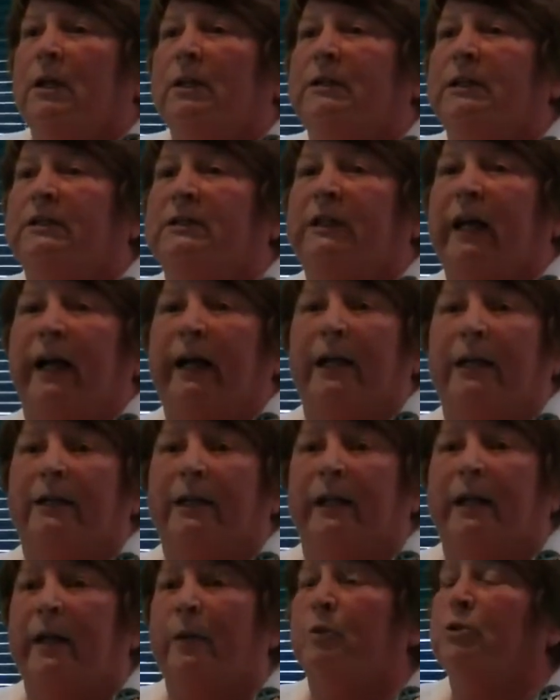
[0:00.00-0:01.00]
decided
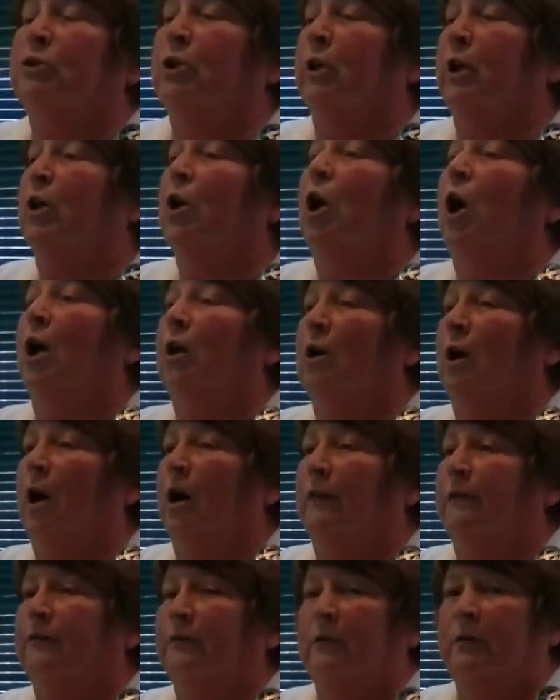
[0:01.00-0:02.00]
that he was going to call
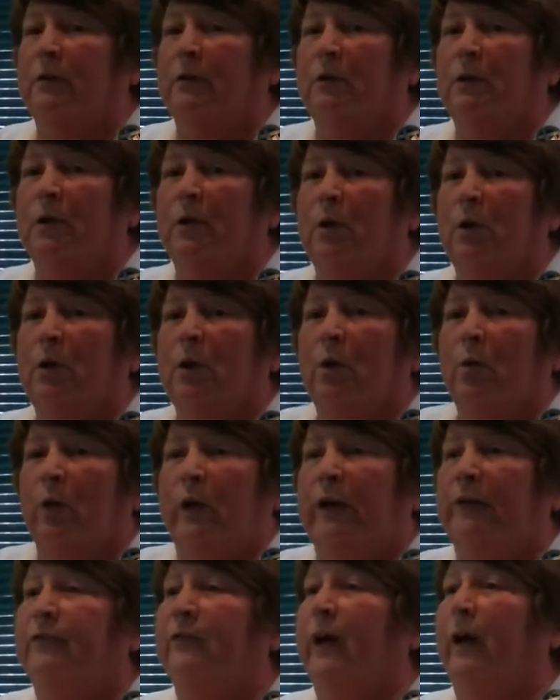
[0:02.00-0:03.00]
off
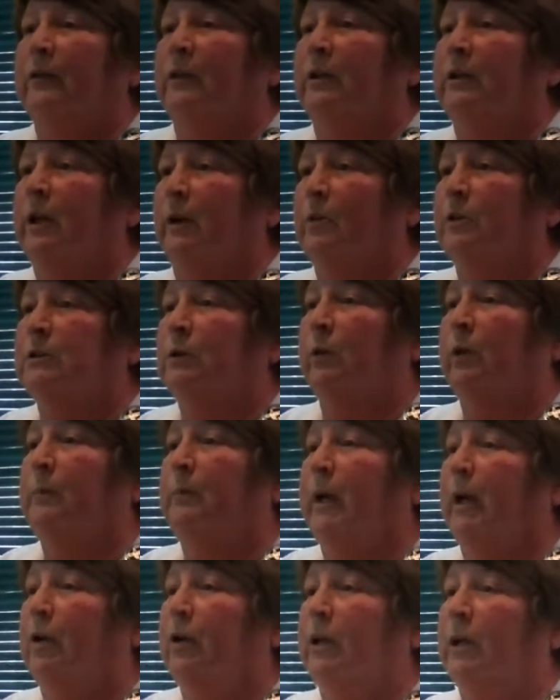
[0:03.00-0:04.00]
when he found that there was a
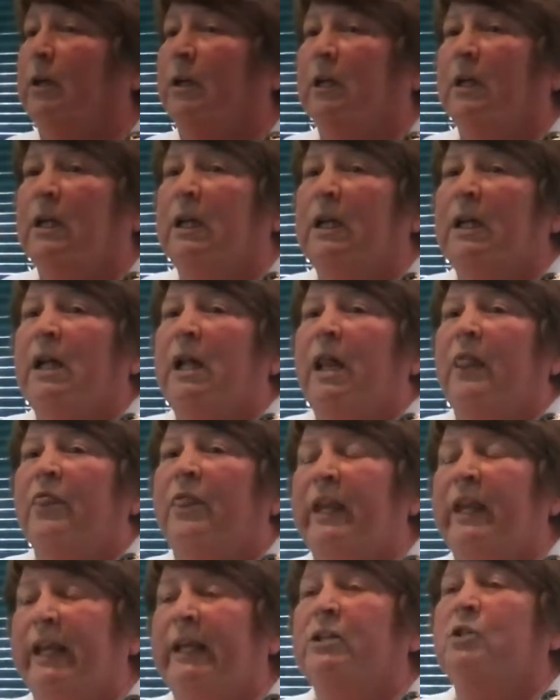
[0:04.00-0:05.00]
rebellion,
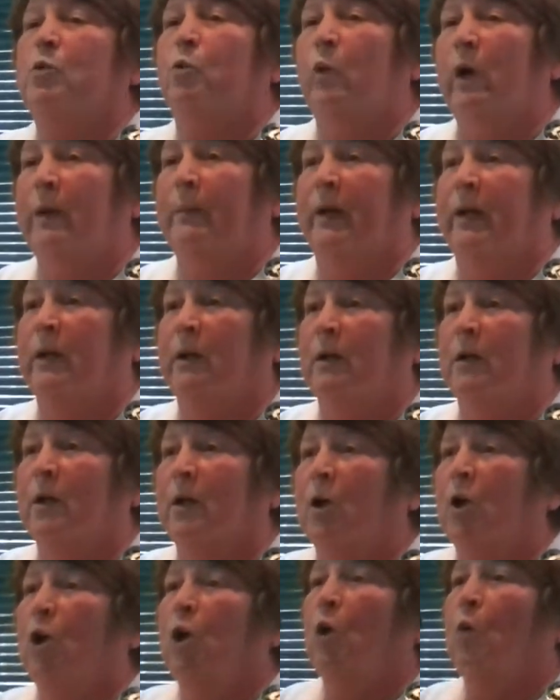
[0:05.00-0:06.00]
these women
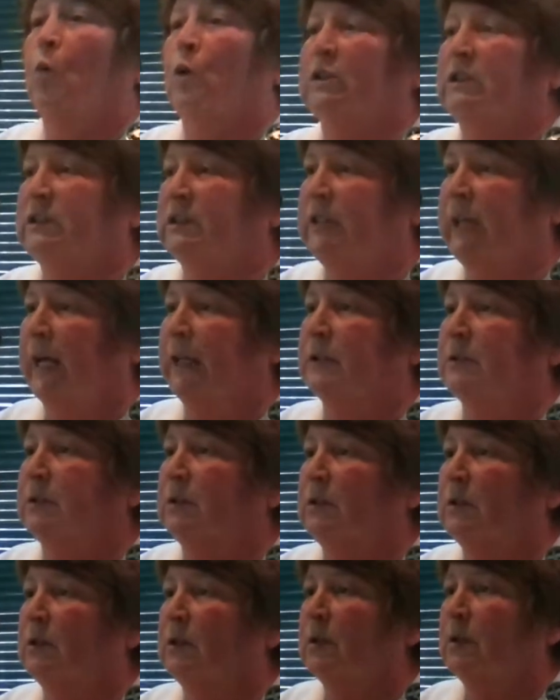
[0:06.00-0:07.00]
were
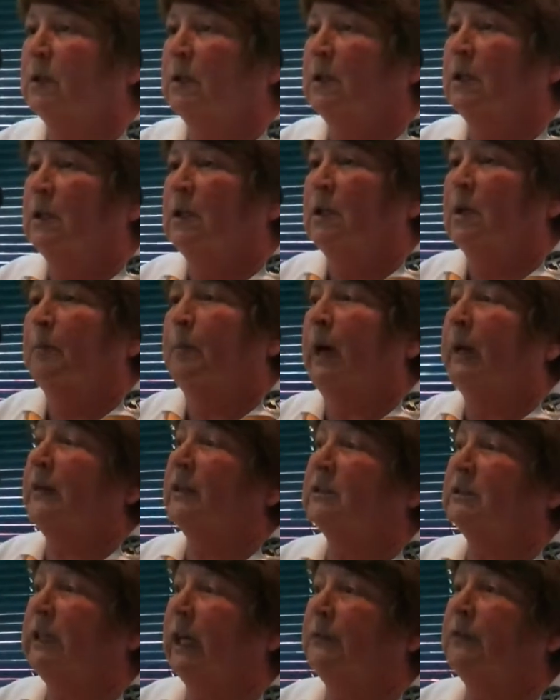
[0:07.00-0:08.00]
sent by the
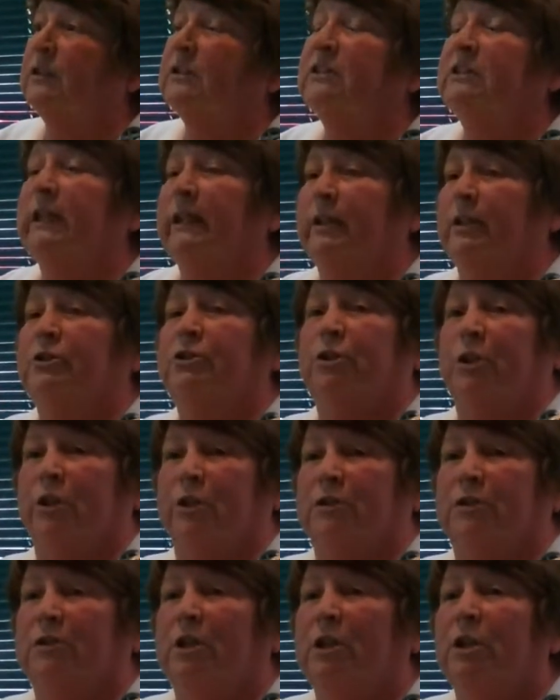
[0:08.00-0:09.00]
seven
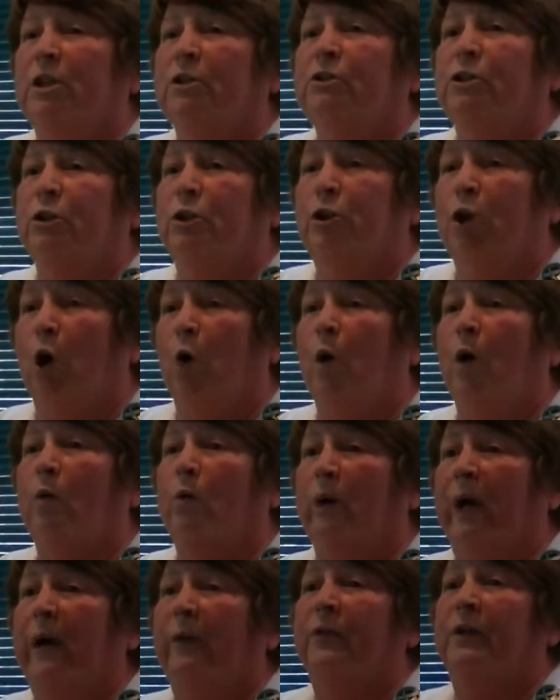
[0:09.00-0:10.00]
signatures to go
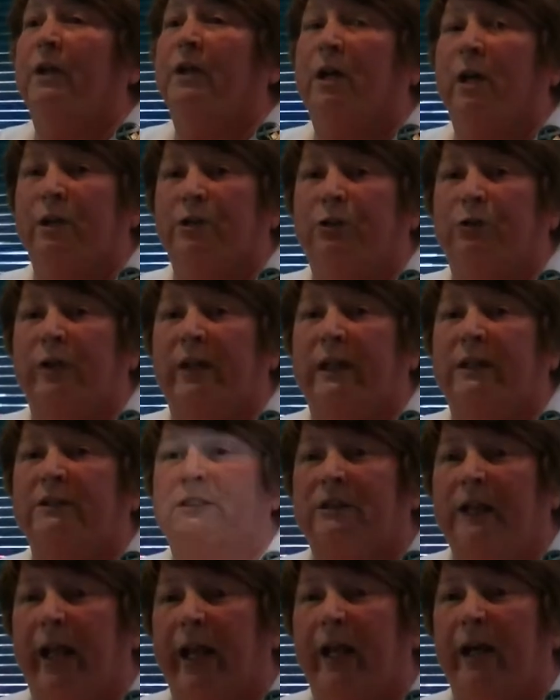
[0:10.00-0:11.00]
around the country and
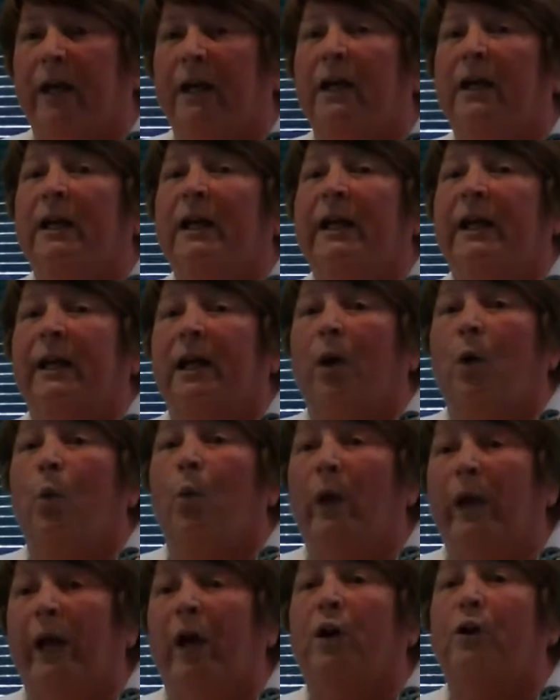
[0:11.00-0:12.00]
say,
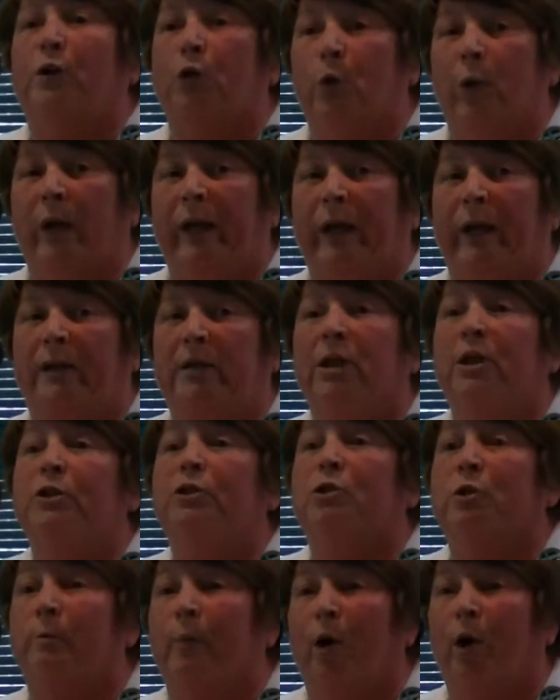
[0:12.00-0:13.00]
we are doing it
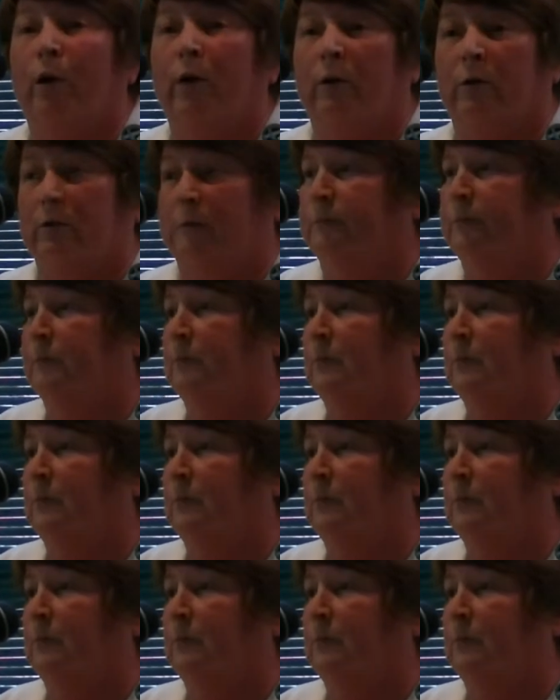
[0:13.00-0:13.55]
tomorrow.